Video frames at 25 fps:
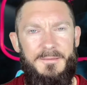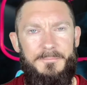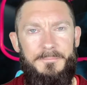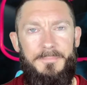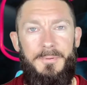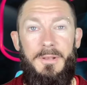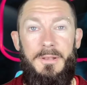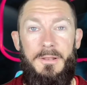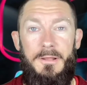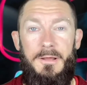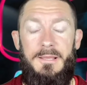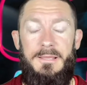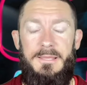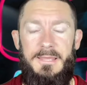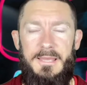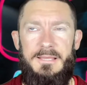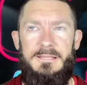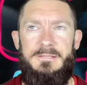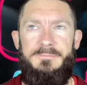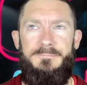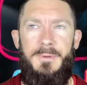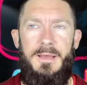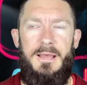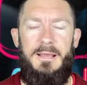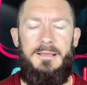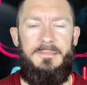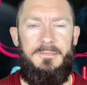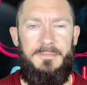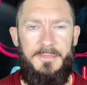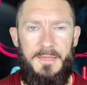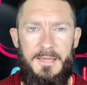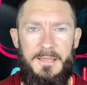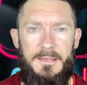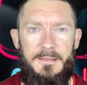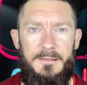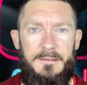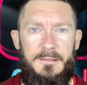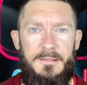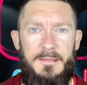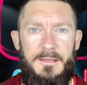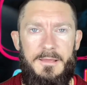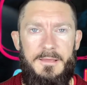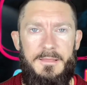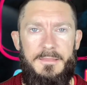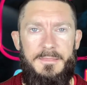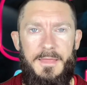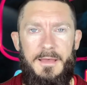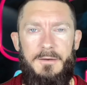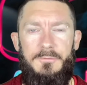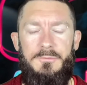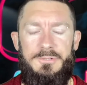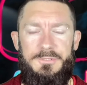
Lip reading: But I guess back then, that